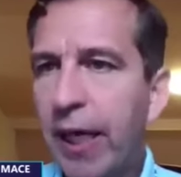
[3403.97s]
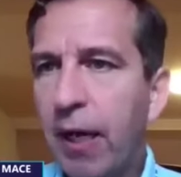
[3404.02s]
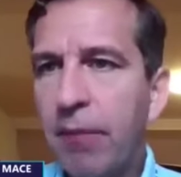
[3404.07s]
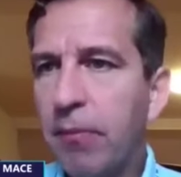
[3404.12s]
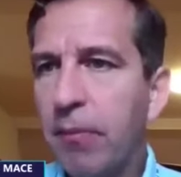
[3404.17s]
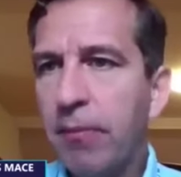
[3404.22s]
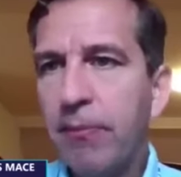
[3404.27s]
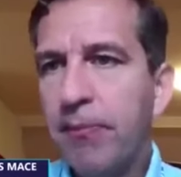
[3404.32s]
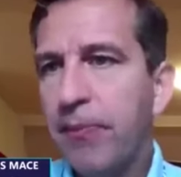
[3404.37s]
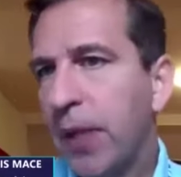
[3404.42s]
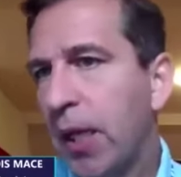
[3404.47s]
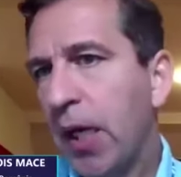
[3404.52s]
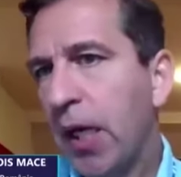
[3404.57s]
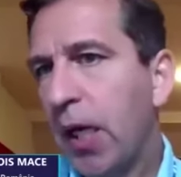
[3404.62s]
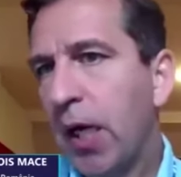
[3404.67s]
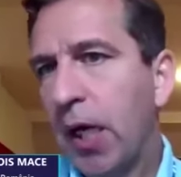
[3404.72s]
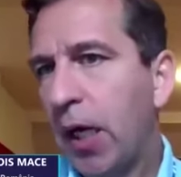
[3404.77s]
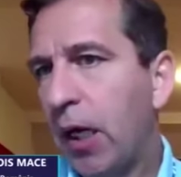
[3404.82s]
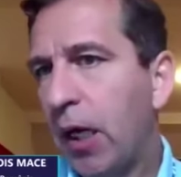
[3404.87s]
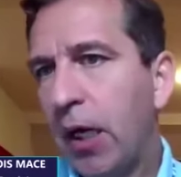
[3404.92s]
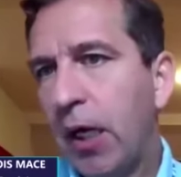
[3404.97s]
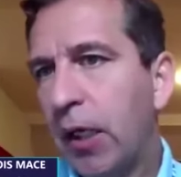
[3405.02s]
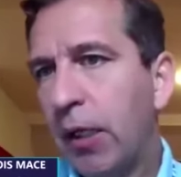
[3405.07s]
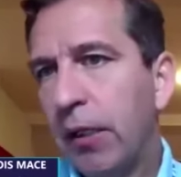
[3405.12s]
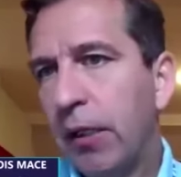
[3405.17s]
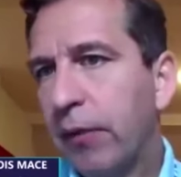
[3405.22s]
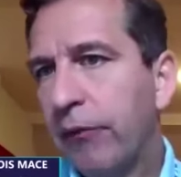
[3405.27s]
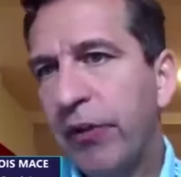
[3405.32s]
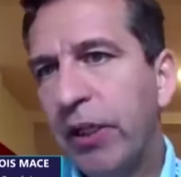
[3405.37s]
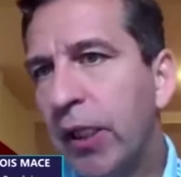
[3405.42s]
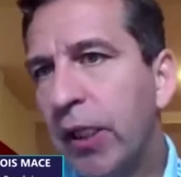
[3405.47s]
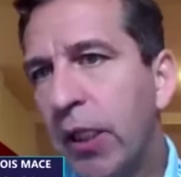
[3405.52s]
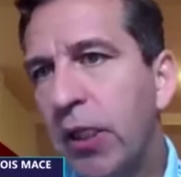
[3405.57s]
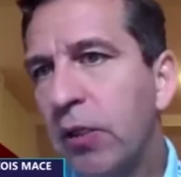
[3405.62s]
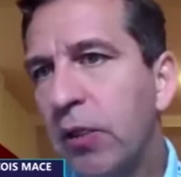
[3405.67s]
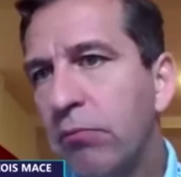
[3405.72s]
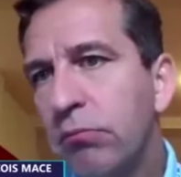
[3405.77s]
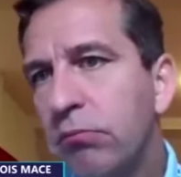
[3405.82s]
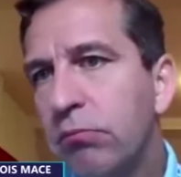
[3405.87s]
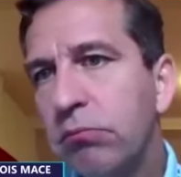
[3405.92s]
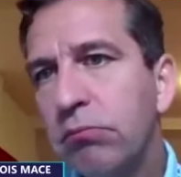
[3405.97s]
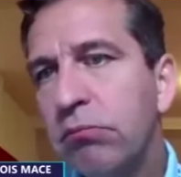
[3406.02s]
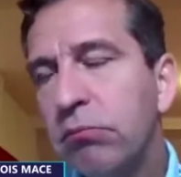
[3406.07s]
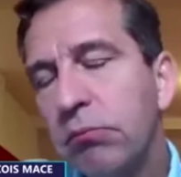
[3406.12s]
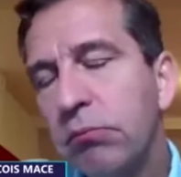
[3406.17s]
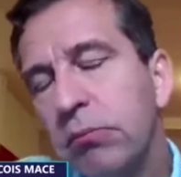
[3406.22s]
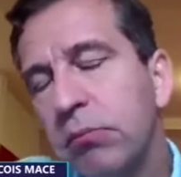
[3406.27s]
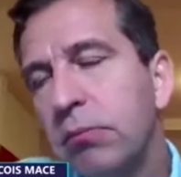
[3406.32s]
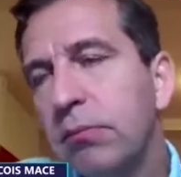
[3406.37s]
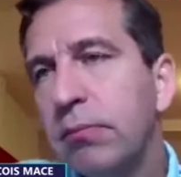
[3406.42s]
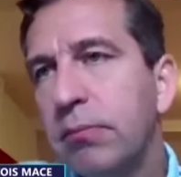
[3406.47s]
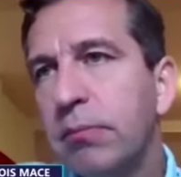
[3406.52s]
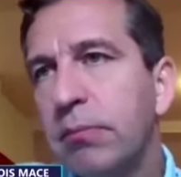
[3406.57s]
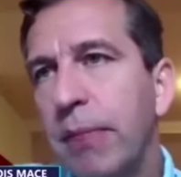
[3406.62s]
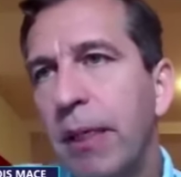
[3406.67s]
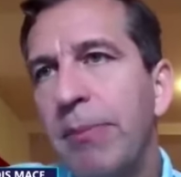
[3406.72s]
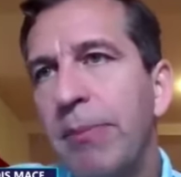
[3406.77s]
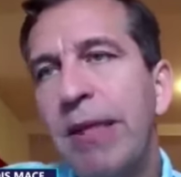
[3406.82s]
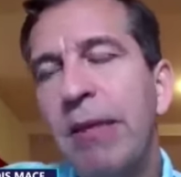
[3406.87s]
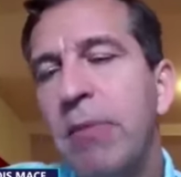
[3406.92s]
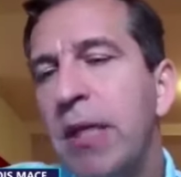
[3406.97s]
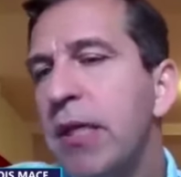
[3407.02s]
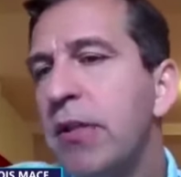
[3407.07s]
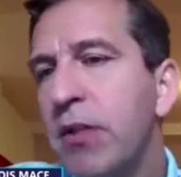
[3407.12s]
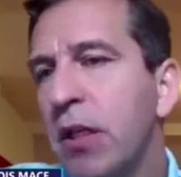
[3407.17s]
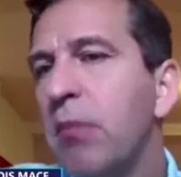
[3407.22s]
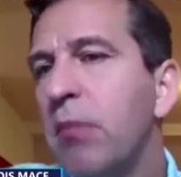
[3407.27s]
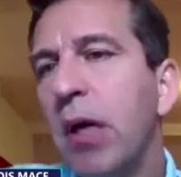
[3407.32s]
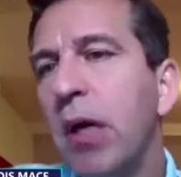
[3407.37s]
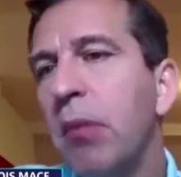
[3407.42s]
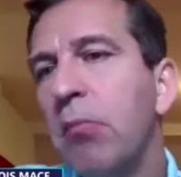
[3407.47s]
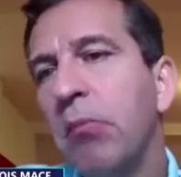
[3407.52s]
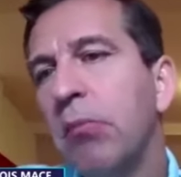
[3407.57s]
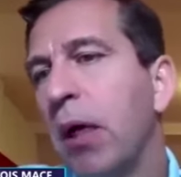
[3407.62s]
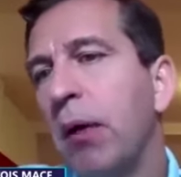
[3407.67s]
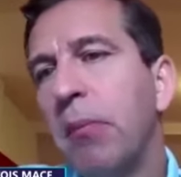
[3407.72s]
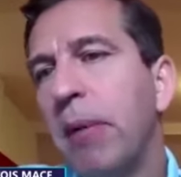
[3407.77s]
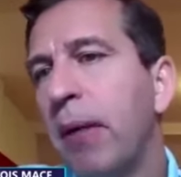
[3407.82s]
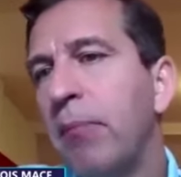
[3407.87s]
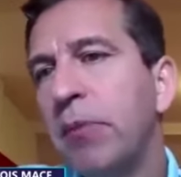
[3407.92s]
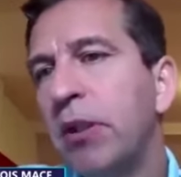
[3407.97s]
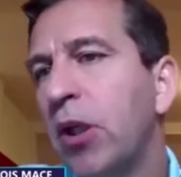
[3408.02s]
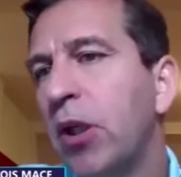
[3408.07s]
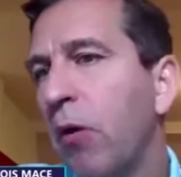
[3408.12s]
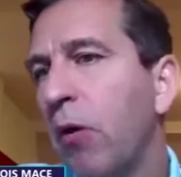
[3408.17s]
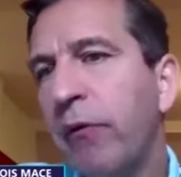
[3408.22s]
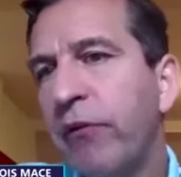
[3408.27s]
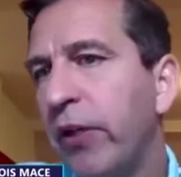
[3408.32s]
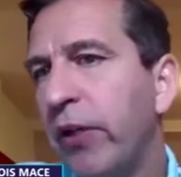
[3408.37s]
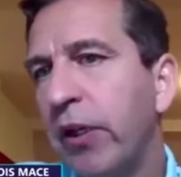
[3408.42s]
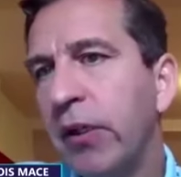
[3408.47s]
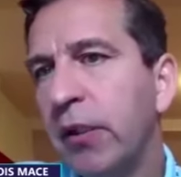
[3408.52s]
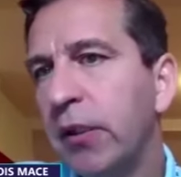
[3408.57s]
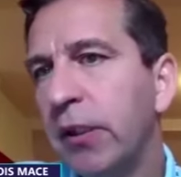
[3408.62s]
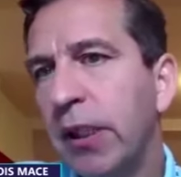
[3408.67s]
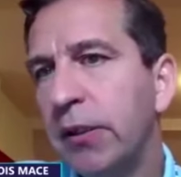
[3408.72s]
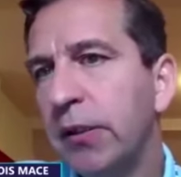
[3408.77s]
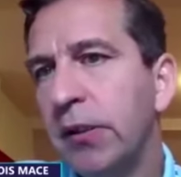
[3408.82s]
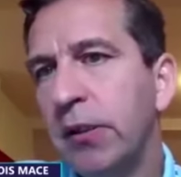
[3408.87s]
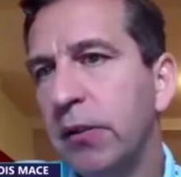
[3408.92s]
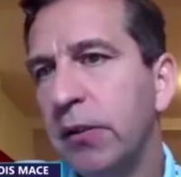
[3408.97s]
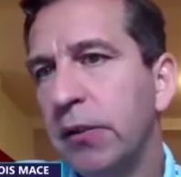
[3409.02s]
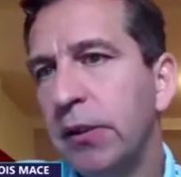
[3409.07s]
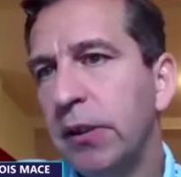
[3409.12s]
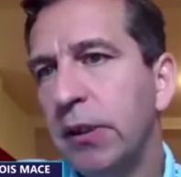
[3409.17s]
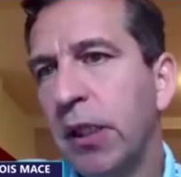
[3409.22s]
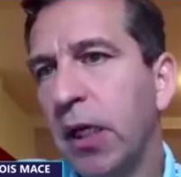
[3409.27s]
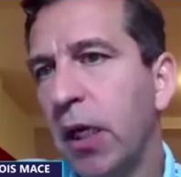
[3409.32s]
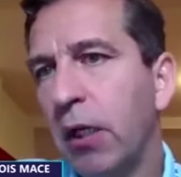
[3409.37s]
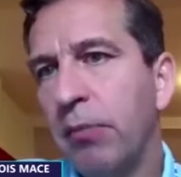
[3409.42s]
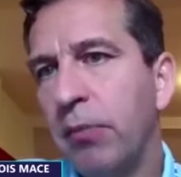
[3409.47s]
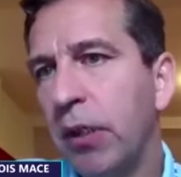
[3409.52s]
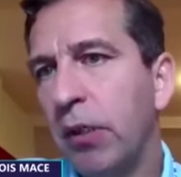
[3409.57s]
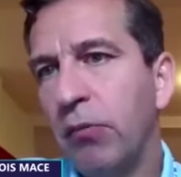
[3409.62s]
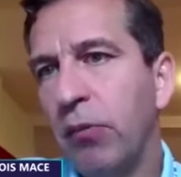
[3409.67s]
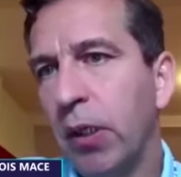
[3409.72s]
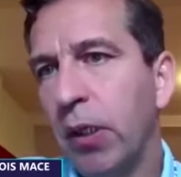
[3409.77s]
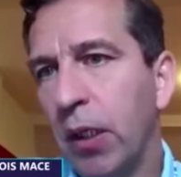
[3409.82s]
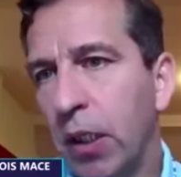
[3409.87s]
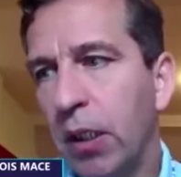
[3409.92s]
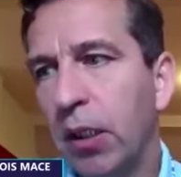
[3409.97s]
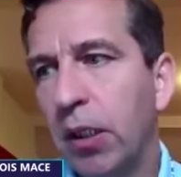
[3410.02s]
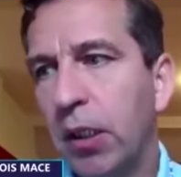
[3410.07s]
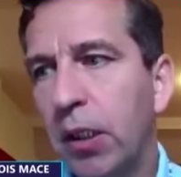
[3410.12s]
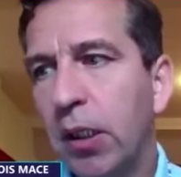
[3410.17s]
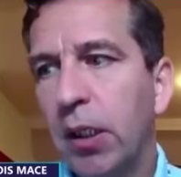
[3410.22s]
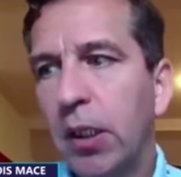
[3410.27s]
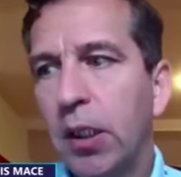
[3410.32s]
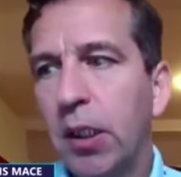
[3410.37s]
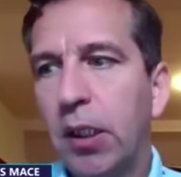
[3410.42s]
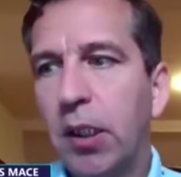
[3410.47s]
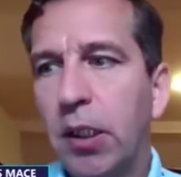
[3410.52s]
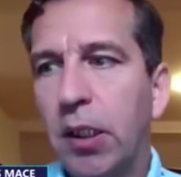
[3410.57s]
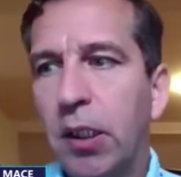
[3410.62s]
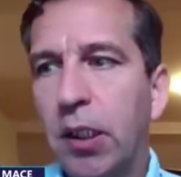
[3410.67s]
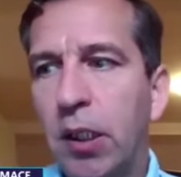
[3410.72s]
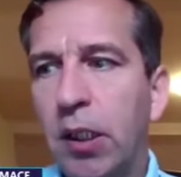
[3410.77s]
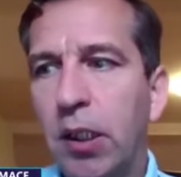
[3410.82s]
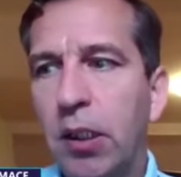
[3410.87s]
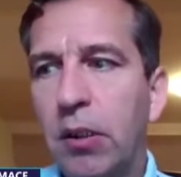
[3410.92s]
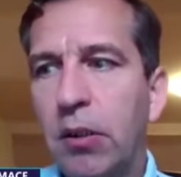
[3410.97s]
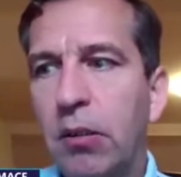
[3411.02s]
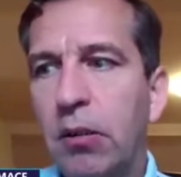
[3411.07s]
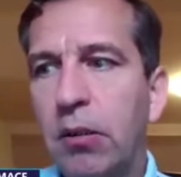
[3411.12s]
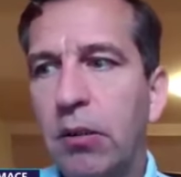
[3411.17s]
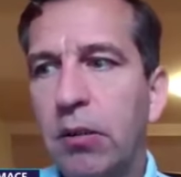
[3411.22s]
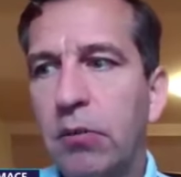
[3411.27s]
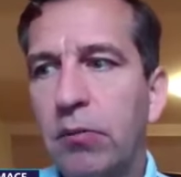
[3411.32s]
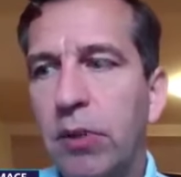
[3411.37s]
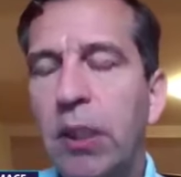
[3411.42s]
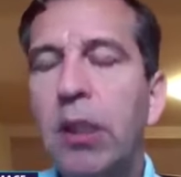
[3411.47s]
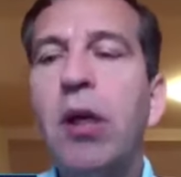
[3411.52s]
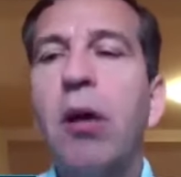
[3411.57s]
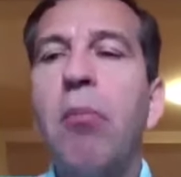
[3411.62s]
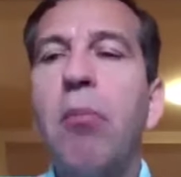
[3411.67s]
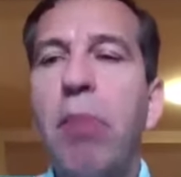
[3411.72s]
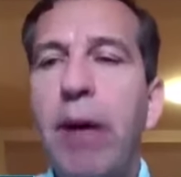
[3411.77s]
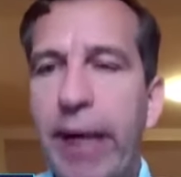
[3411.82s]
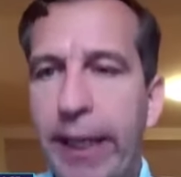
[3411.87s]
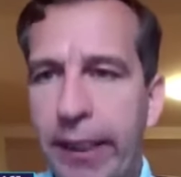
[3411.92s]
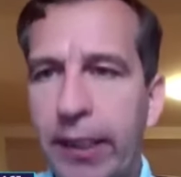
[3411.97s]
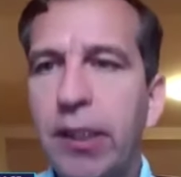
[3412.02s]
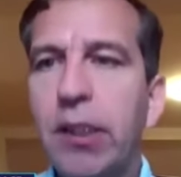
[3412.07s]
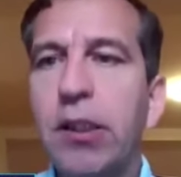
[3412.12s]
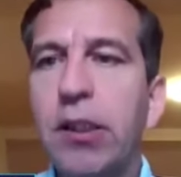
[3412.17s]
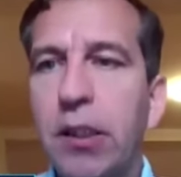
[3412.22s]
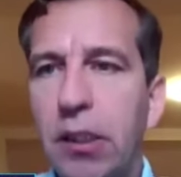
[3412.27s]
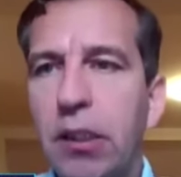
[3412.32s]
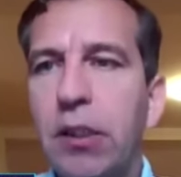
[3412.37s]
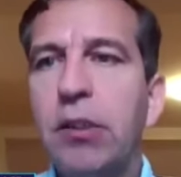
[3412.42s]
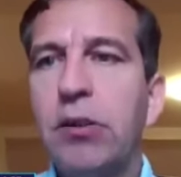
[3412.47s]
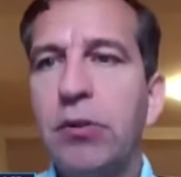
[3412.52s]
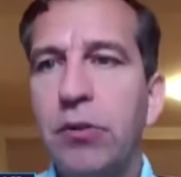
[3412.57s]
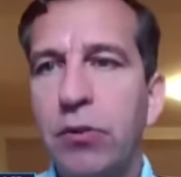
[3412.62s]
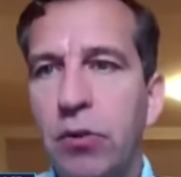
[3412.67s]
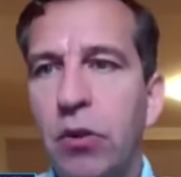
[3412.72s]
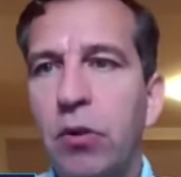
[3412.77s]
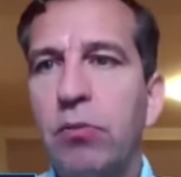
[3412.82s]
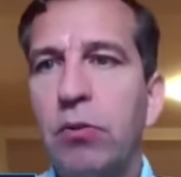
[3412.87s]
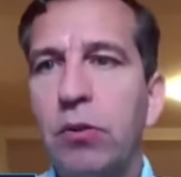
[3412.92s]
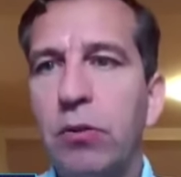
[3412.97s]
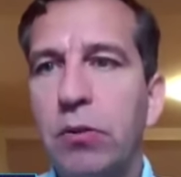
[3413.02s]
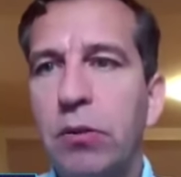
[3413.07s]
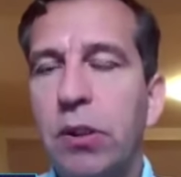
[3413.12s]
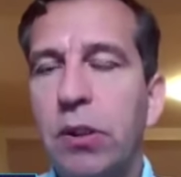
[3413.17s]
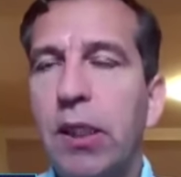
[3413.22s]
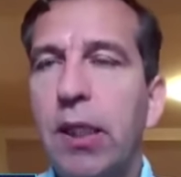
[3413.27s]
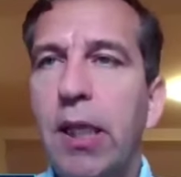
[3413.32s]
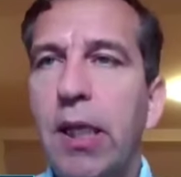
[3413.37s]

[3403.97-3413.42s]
I'm, I think in maybe midterm, I'm, I'm confident that the, the economy will, uh, uh, will come back to normal